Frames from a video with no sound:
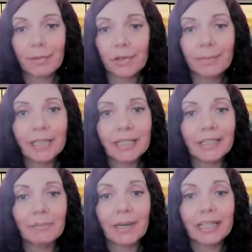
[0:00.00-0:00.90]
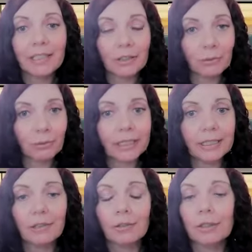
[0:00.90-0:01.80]
30 minutes in bed to
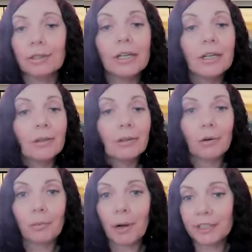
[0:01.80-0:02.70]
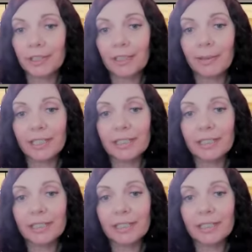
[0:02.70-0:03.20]
read or or watch a